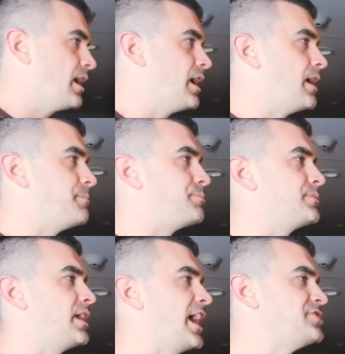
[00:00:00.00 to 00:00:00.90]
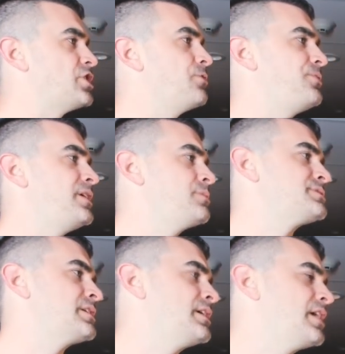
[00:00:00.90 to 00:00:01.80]
HOV
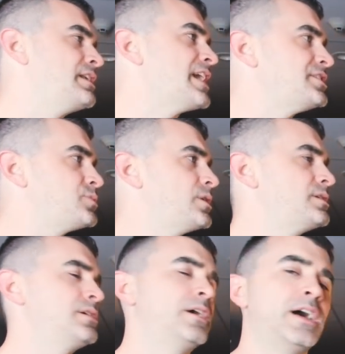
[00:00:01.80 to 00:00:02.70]
was a nice one.